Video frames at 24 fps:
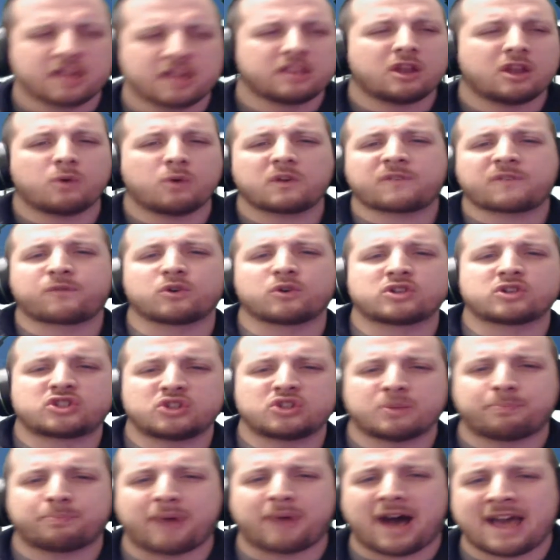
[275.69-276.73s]
No one's
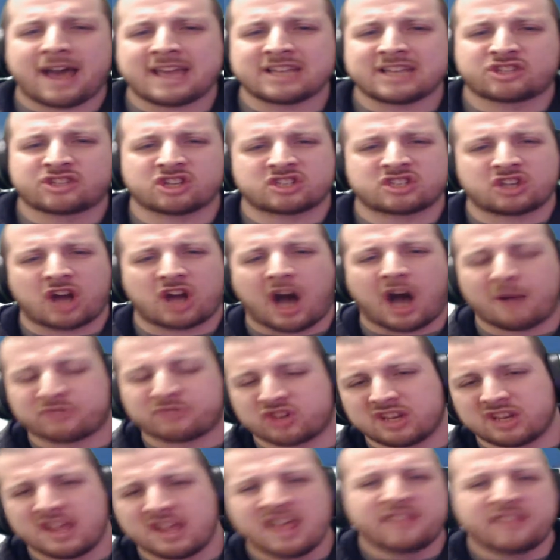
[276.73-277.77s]
forcing you to buy it. It's just an
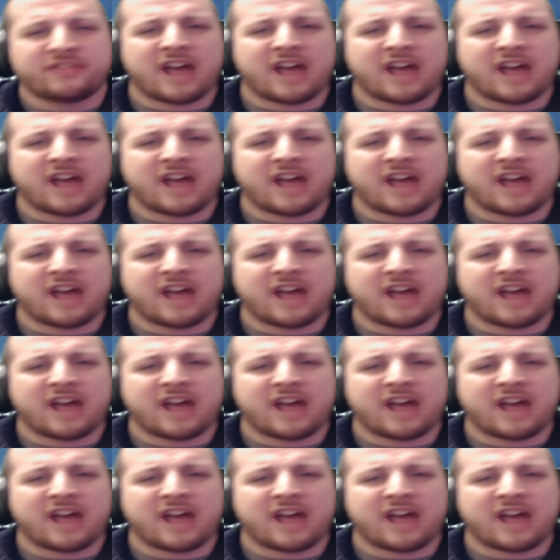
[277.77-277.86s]
option.